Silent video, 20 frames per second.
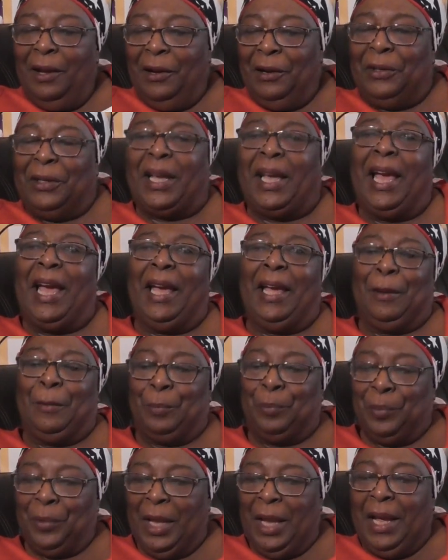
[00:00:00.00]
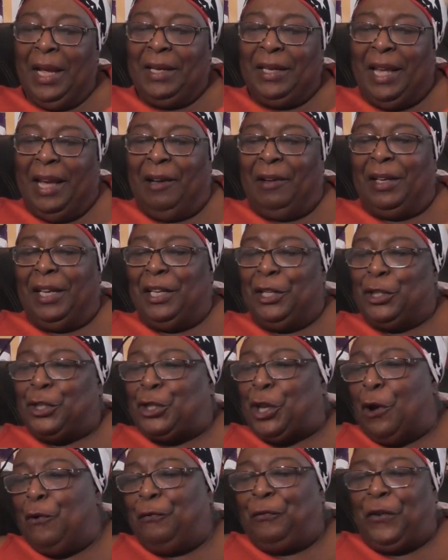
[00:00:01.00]
Okay. Now, it is
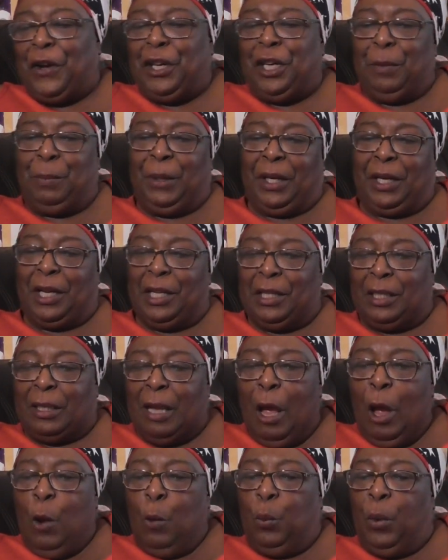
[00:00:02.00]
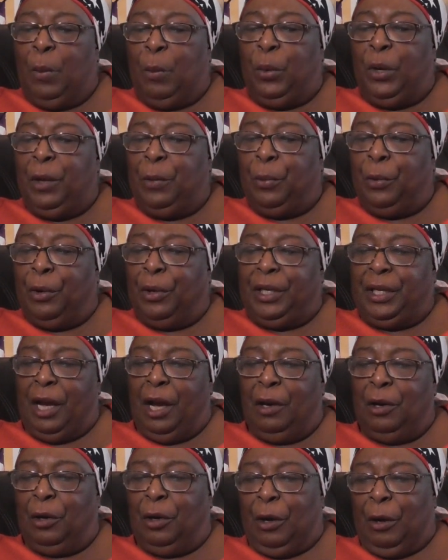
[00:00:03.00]
so funny because when we were
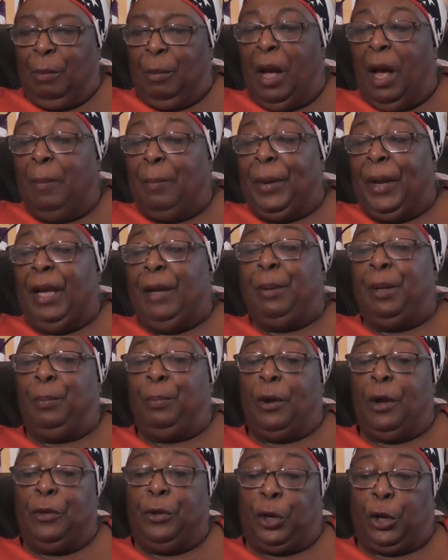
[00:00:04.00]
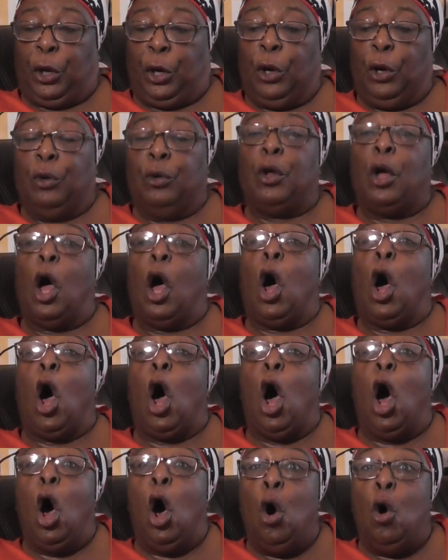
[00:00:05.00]
younger, my baby brother Kurt
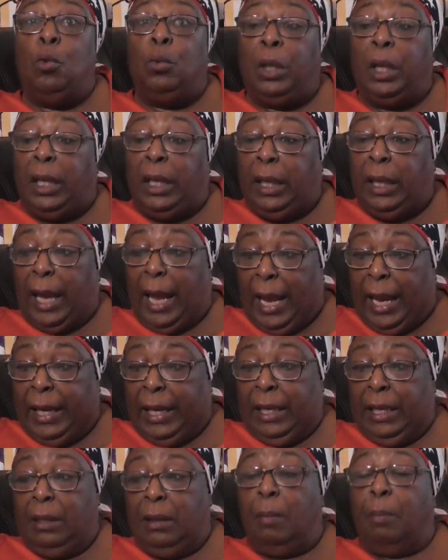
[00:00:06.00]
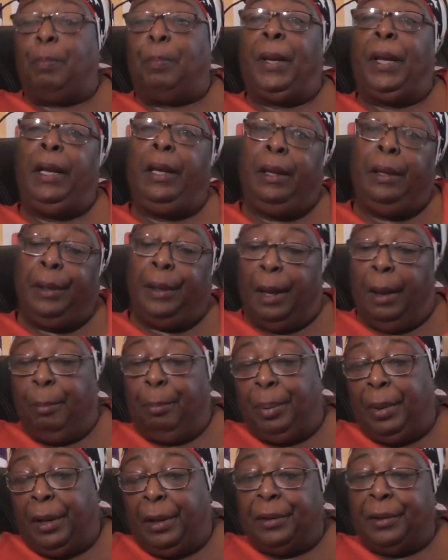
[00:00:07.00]
only ate
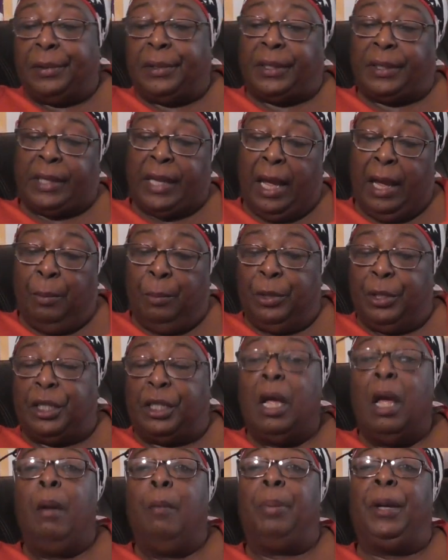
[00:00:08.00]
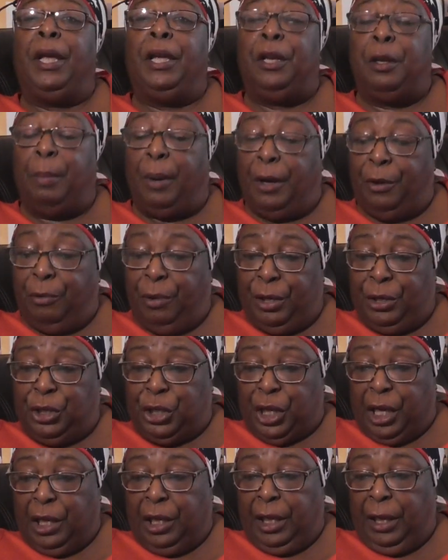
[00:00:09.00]
peanut butter sandwich, peanut butter and
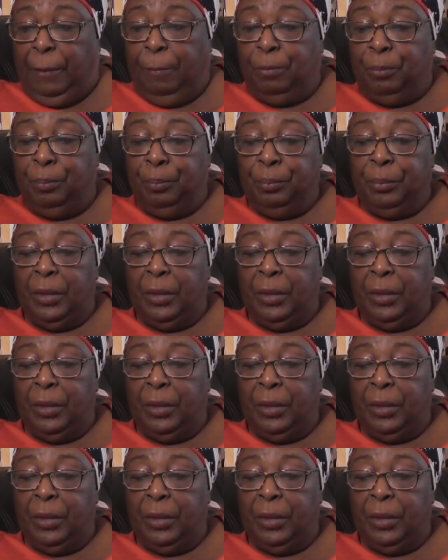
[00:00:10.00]
jelly,